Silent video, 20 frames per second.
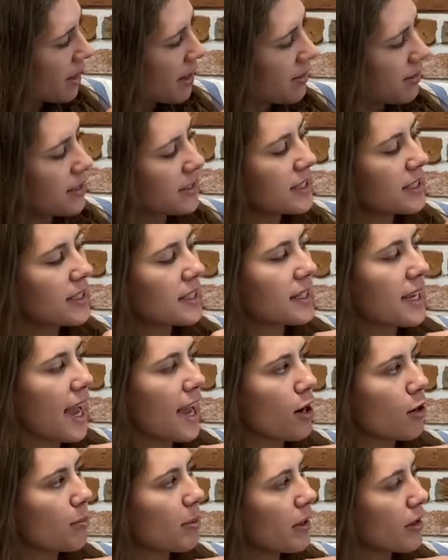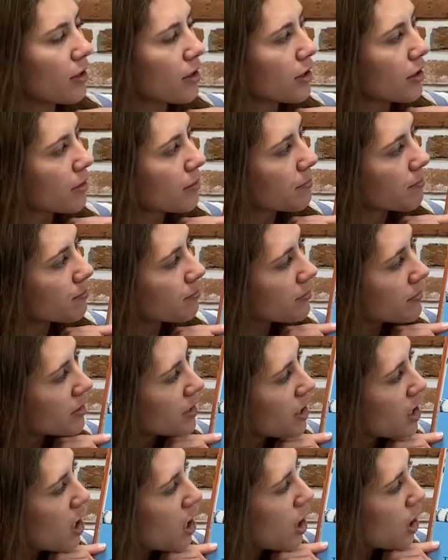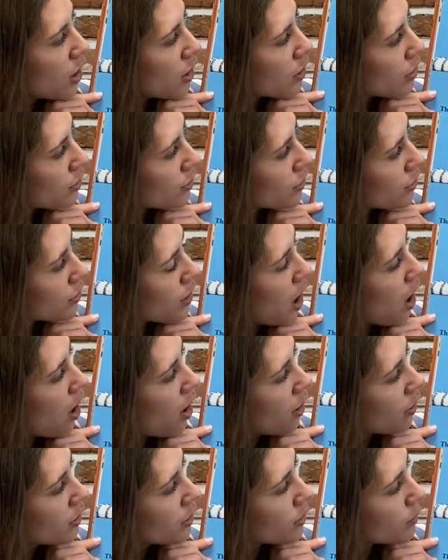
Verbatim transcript: This is a caterpillar long,